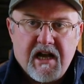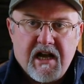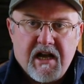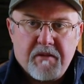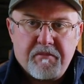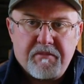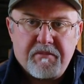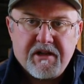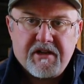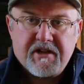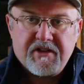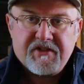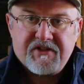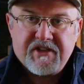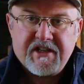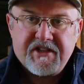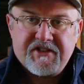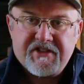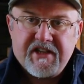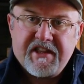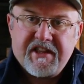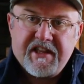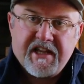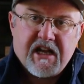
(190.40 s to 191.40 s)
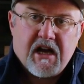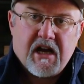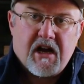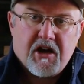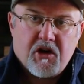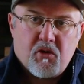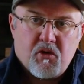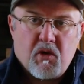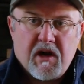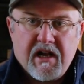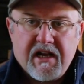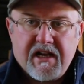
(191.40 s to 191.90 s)
because they say they
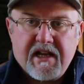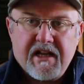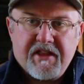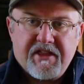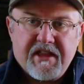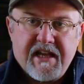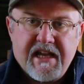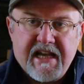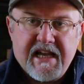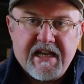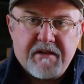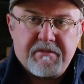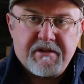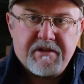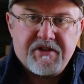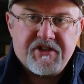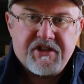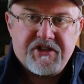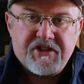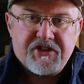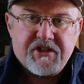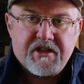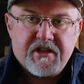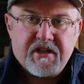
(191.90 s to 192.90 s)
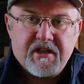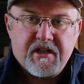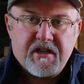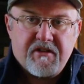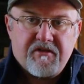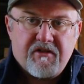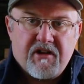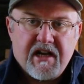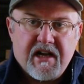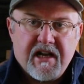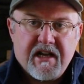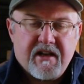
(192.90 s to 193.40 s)
can't quite get their head position
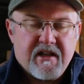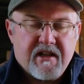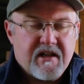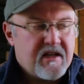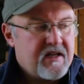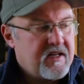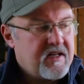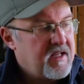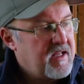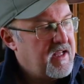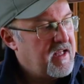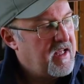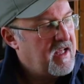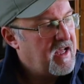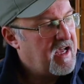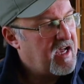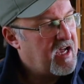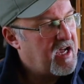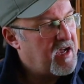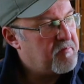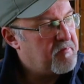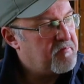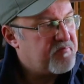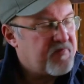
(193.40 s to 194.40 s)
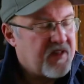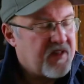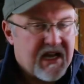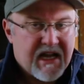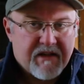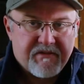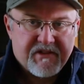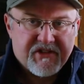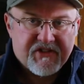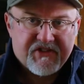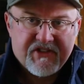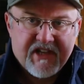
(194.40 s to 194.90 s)
right. I
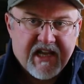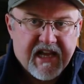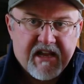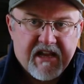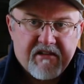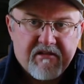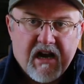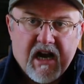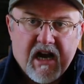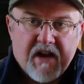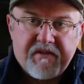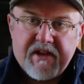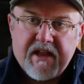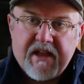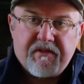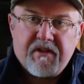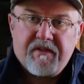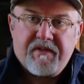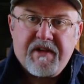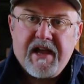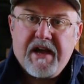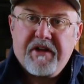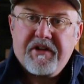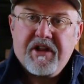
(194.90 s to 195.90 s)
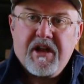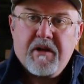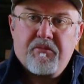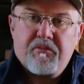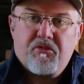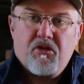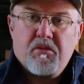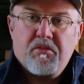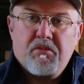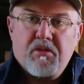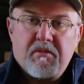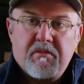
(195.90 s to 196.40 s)
have to say, I've never found it a
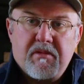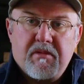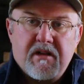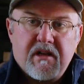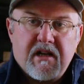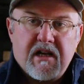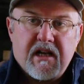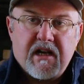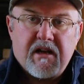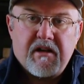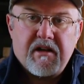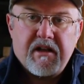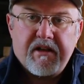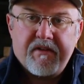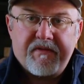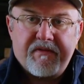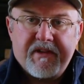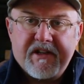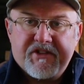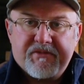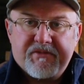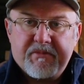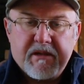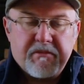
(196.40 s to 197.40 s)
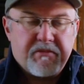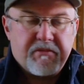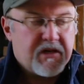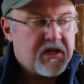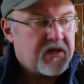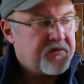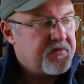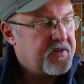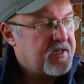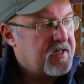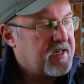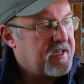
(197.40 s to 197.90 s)
problem. It fits me
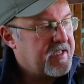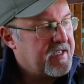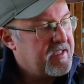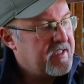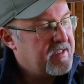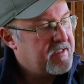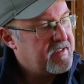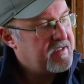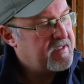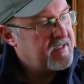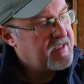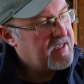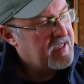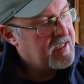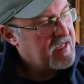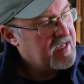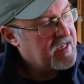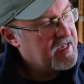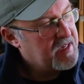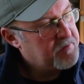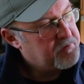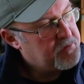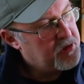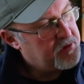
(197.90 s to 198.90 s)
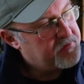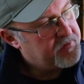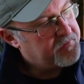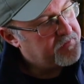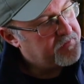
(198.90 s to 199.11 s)
perfectly. Moving